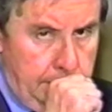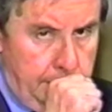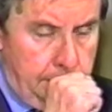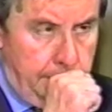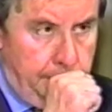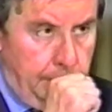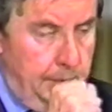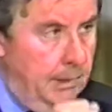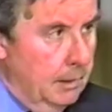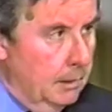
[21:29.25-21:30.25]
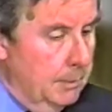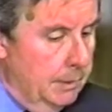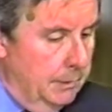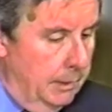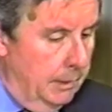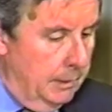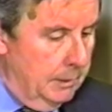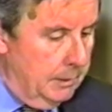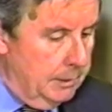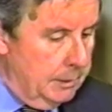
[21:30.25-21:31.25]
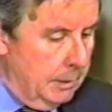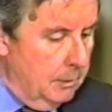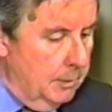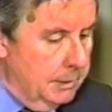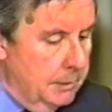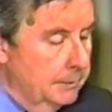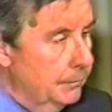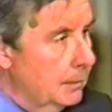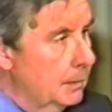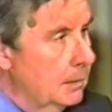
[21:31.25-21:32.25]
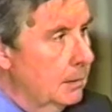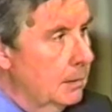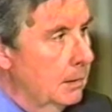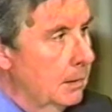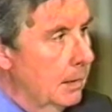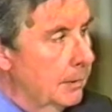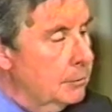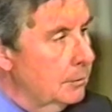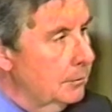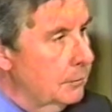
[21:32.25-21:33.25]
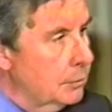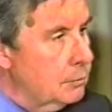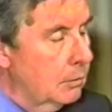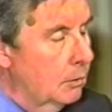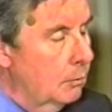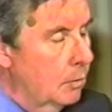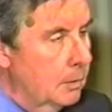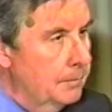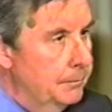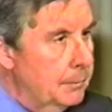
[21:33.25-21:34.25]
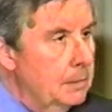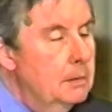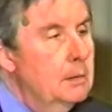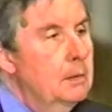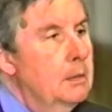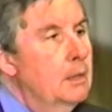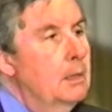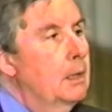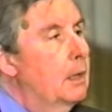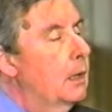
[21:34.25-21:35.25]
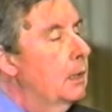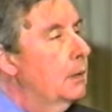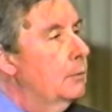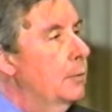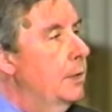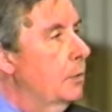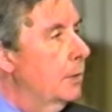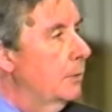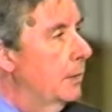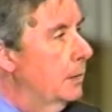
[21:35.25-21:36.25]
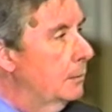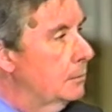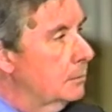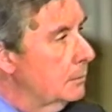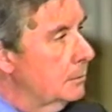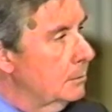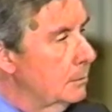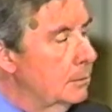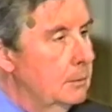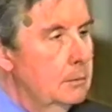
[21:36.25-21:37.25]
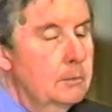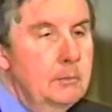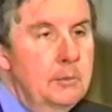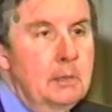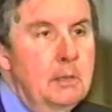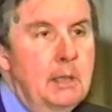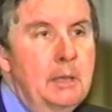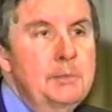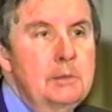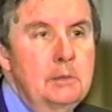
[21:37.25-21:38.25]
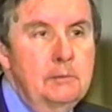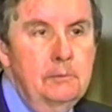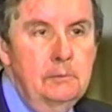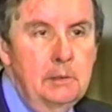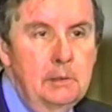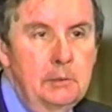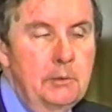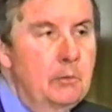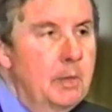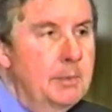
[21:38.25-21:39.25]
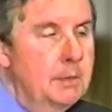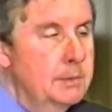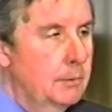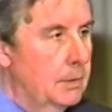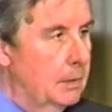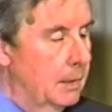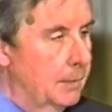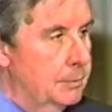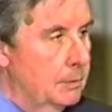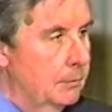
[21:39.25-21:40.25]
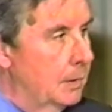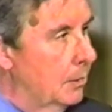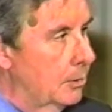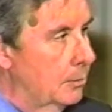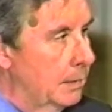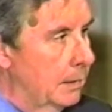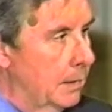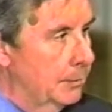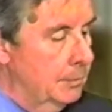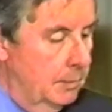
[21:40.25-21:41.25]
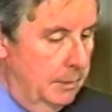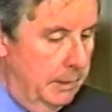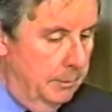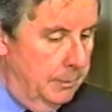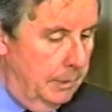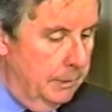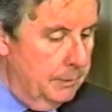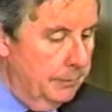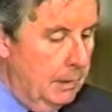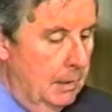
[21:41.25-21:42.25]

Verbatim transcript: Excuse me. The element, the uh, settlements after the First World War, uh, reordering the, the collapse of, uh, or the remnants of the collapse of the Ottoman and Habsburg empires,